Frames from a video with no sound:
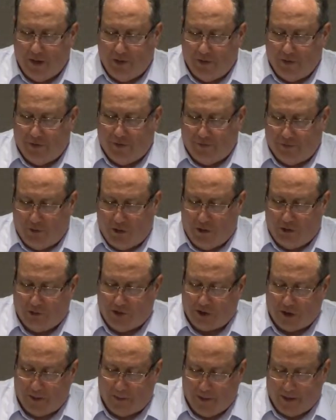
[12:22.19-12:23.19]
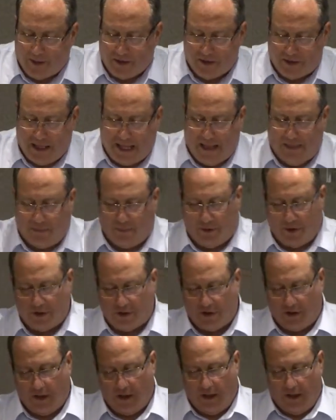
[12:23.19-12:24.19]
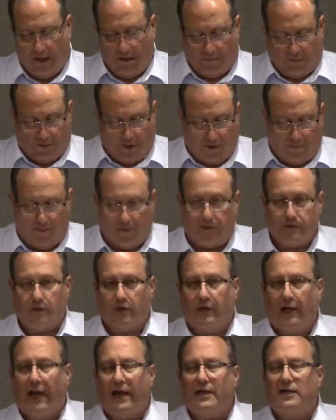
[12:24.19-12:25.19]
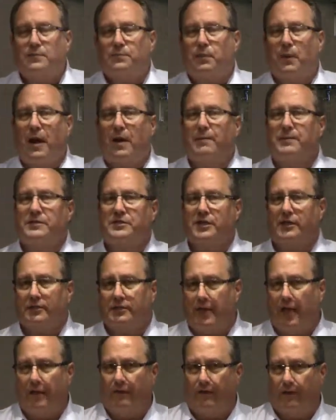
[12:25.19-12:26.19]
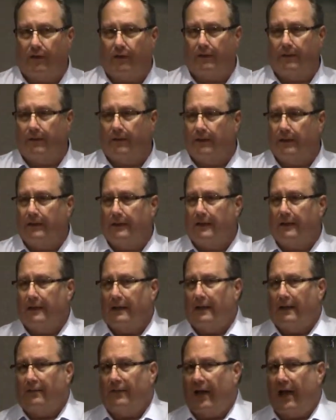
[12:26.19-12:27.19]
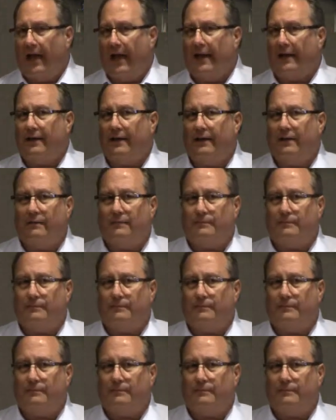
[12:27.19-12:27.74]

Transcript: Your throne shall be established forever. So God is promising David that